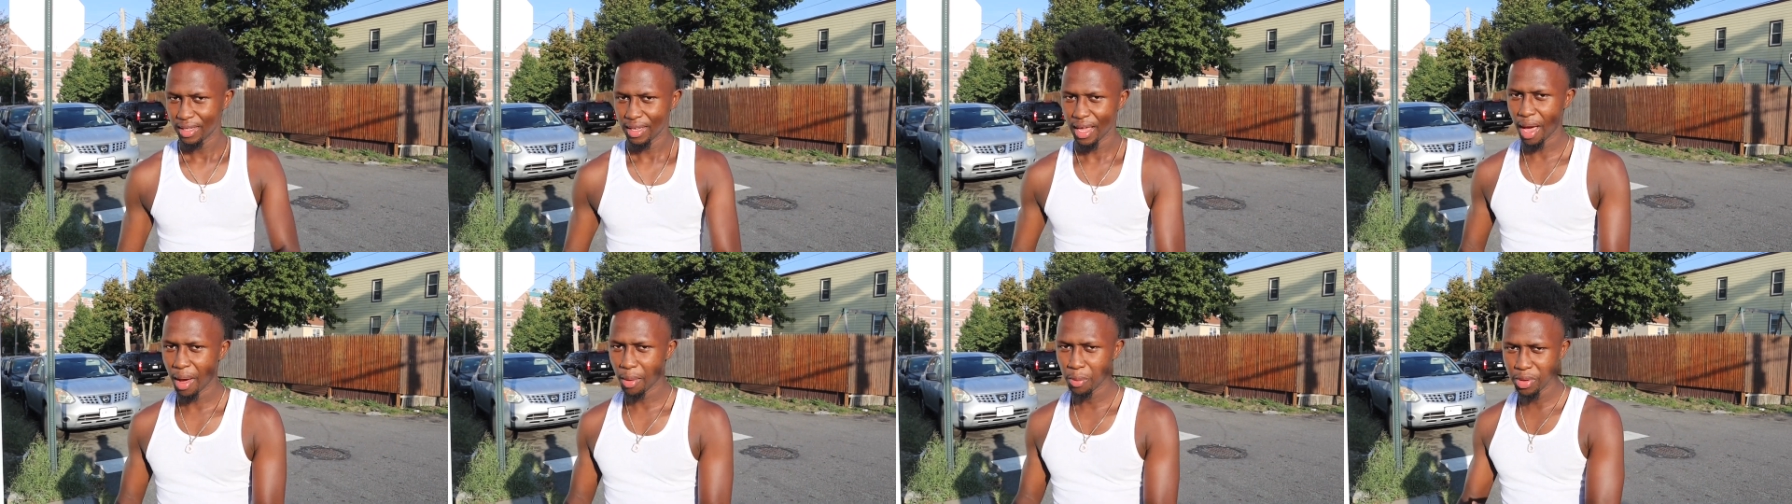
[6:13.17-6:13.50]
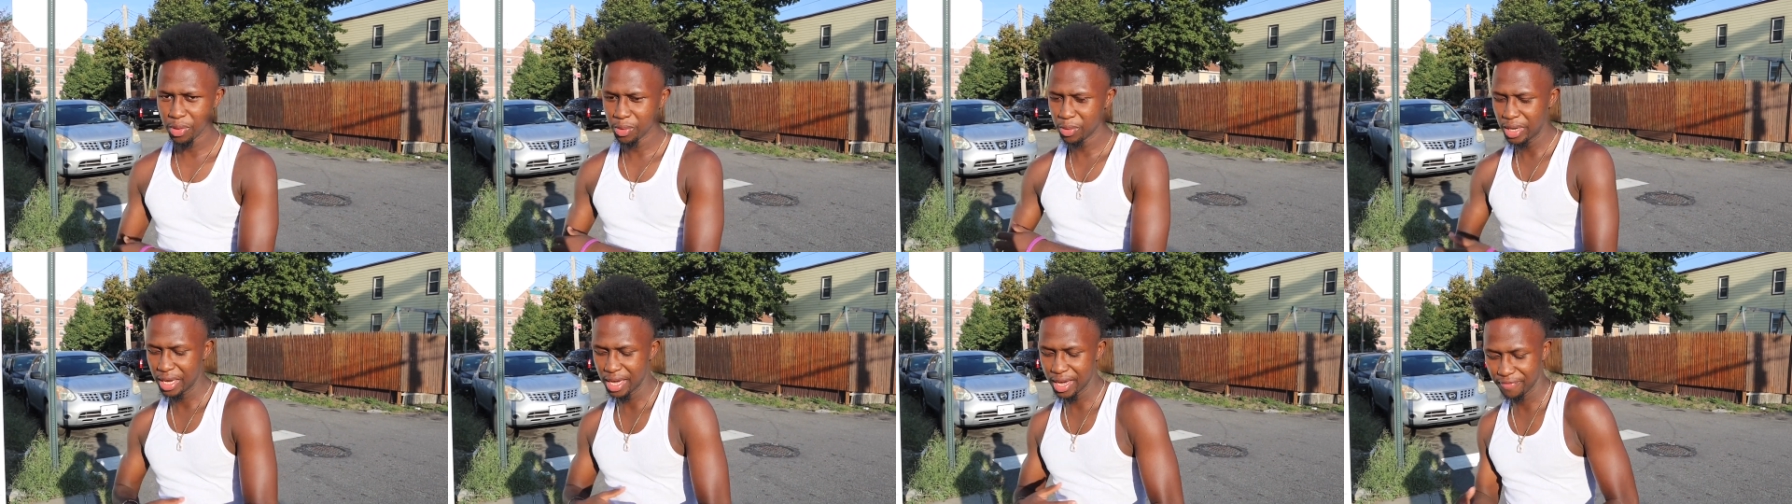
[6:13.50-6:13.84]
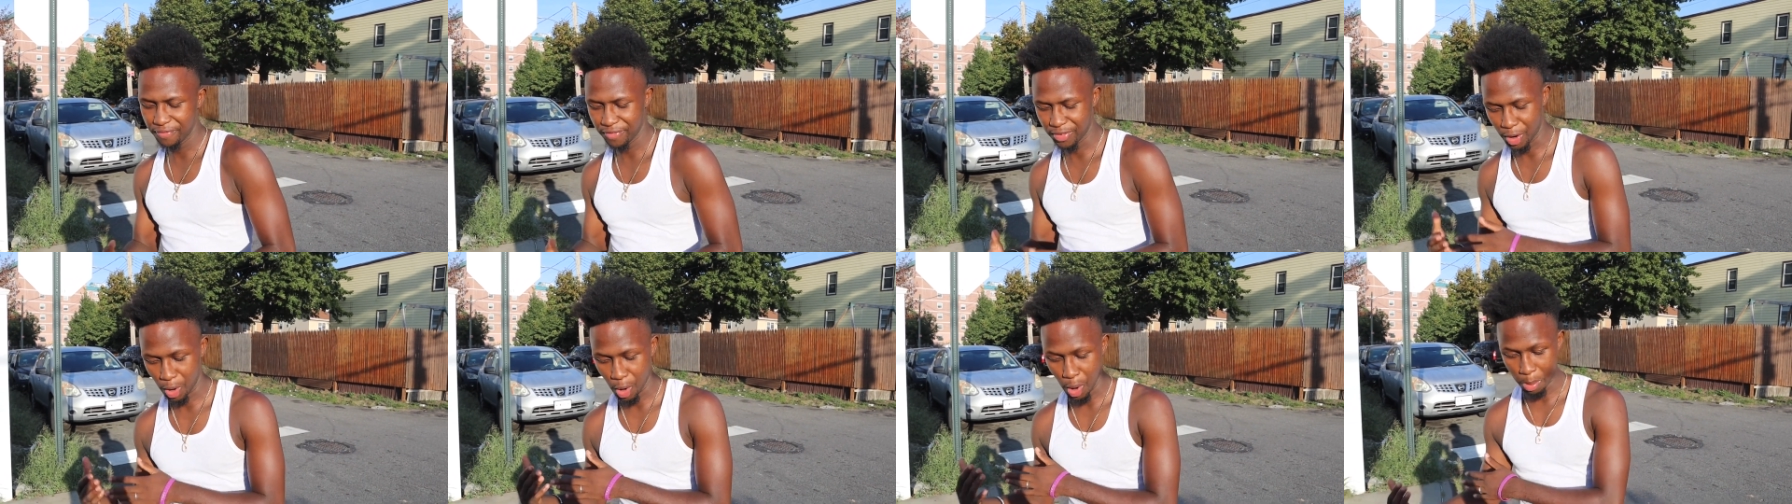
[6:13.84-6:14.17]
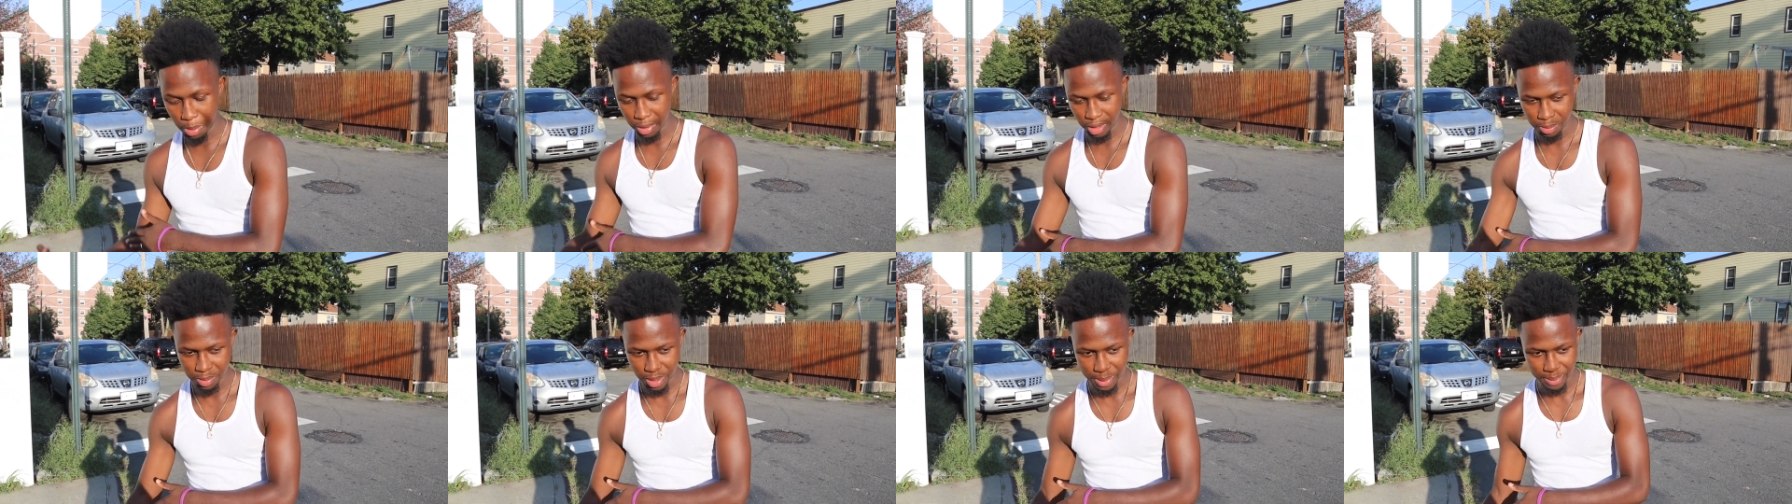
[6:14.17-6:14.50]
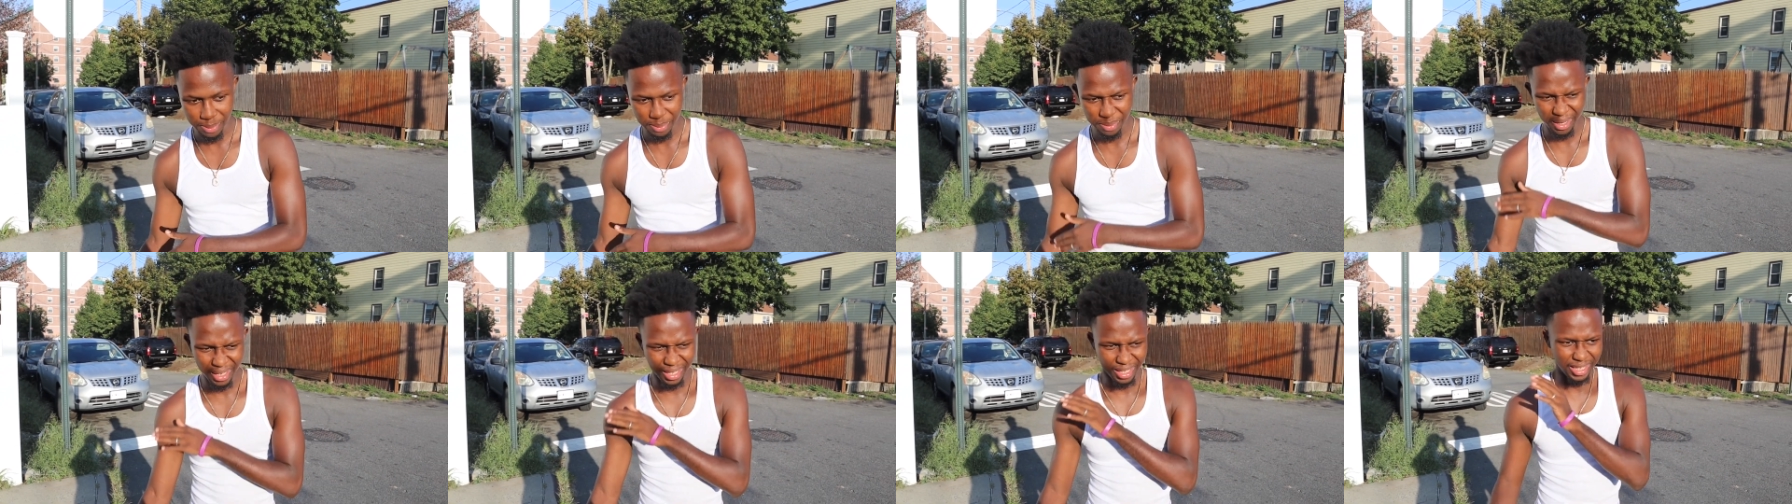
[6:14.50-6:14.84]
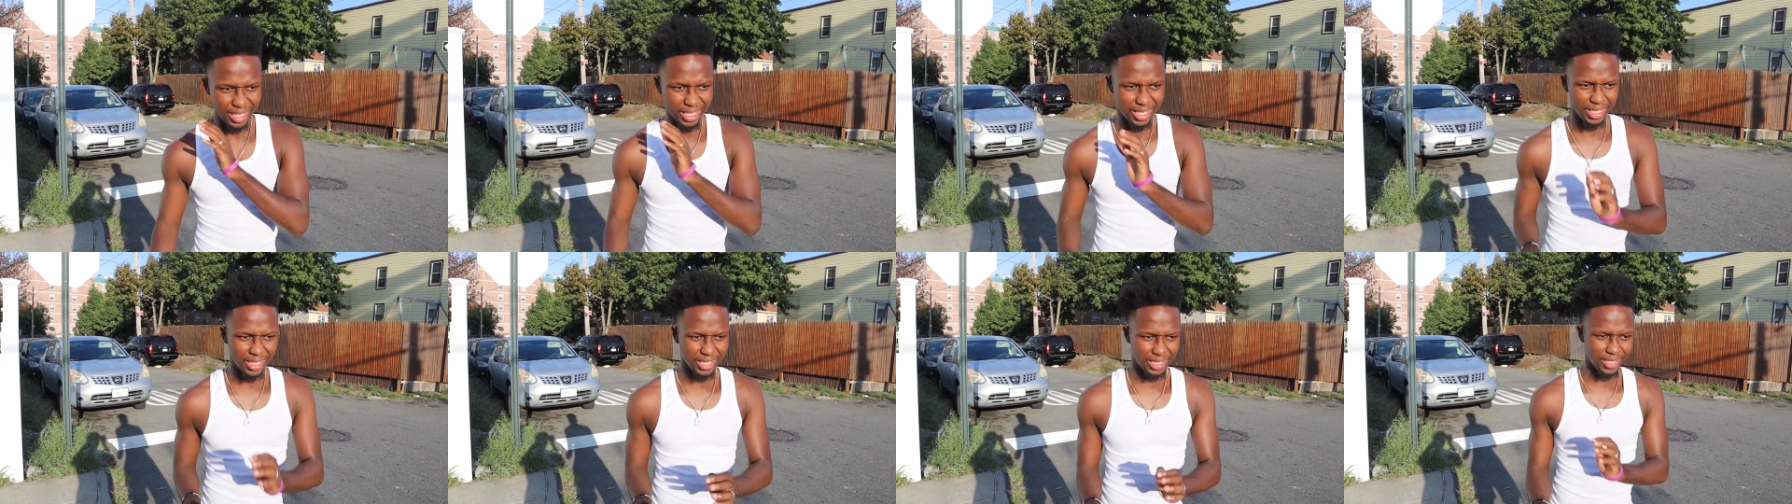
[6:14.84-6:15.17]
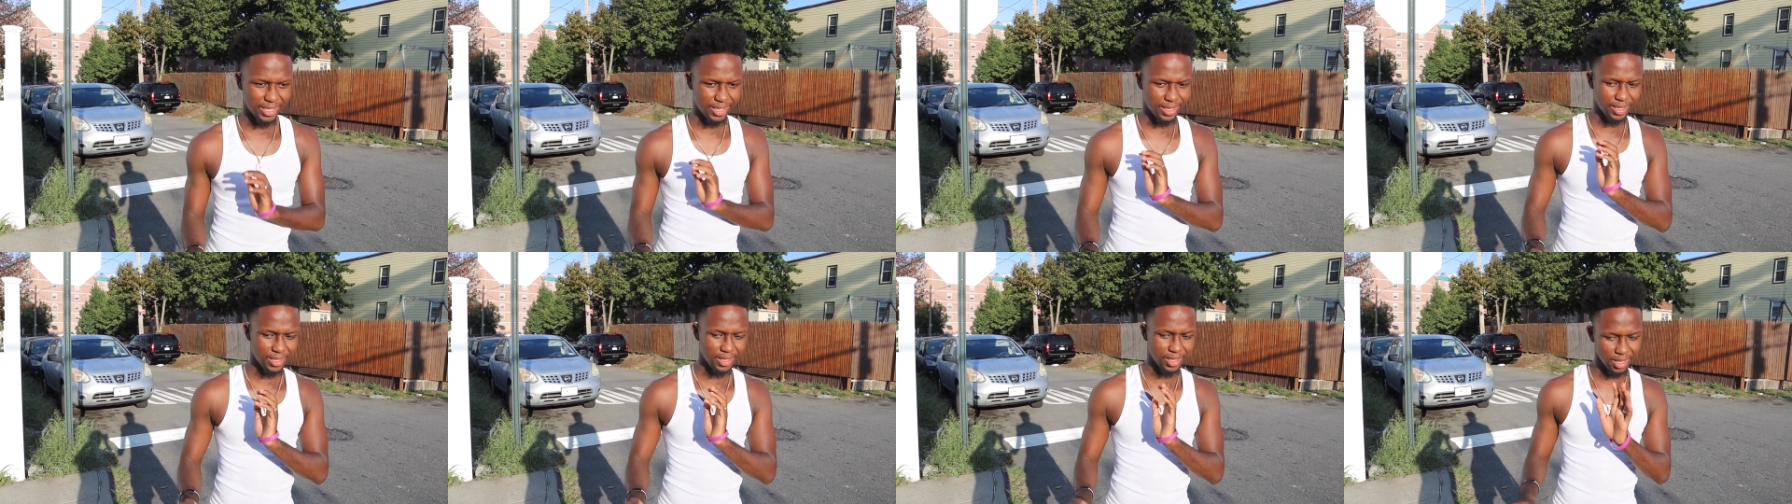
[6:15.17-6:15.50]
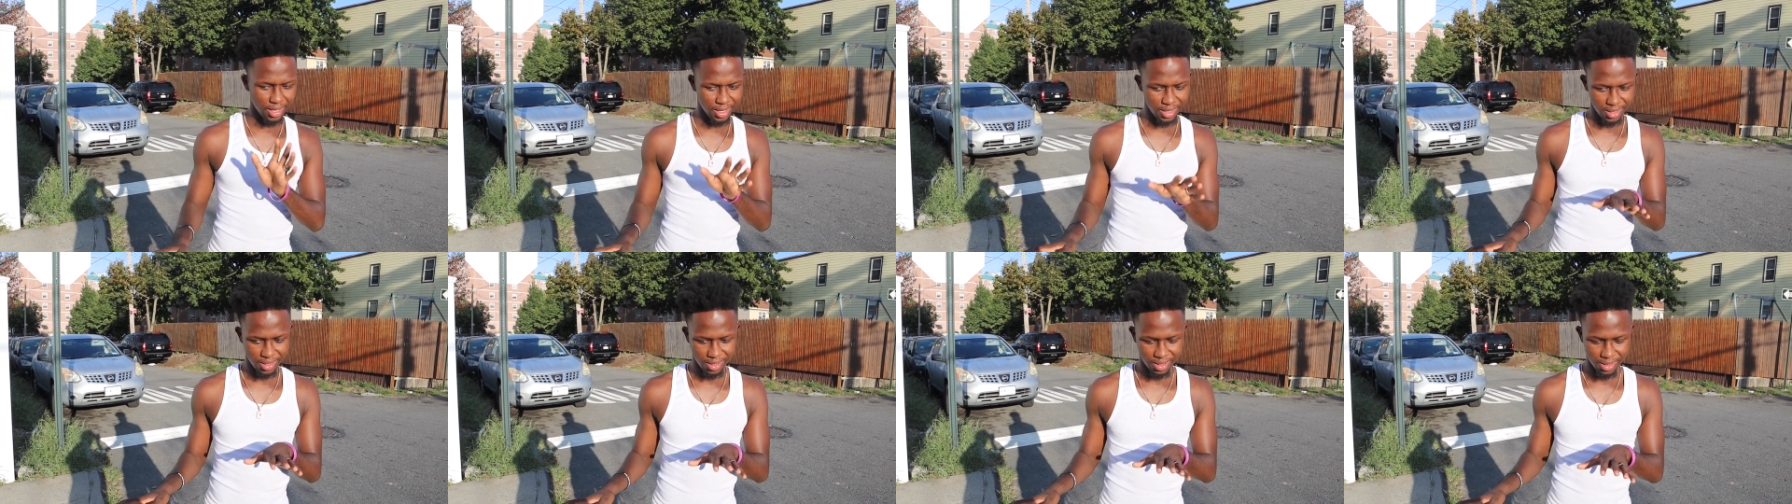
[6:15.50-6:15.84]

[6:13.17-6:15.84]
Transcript: I, we we here for the homeless people, but this is the